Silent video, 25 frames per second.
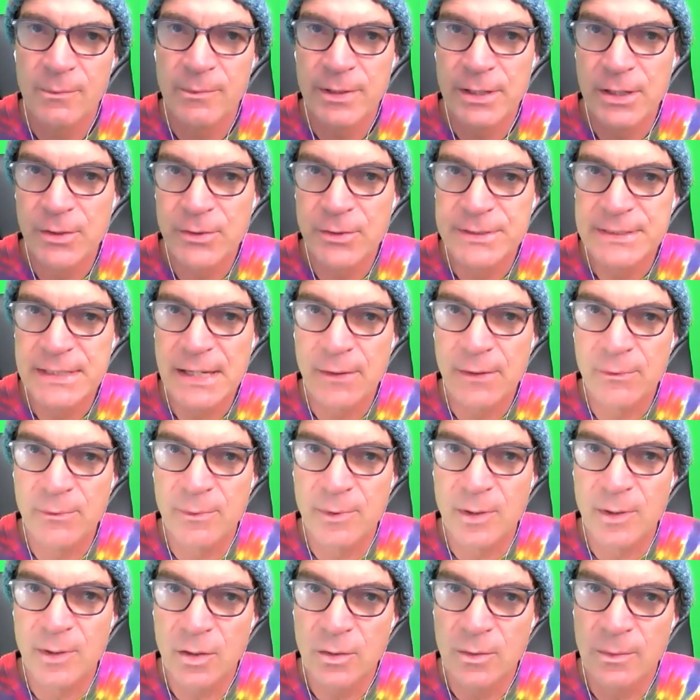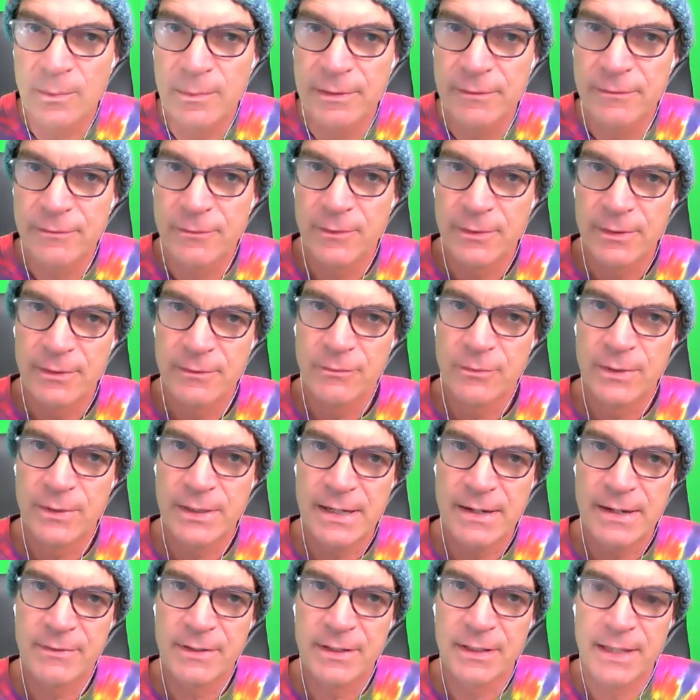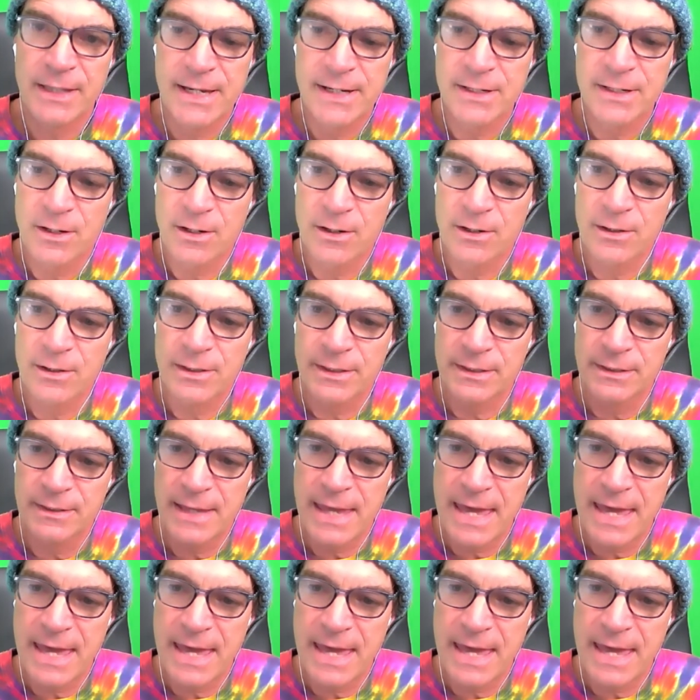We notice that when we're home, if we have a lighthearted,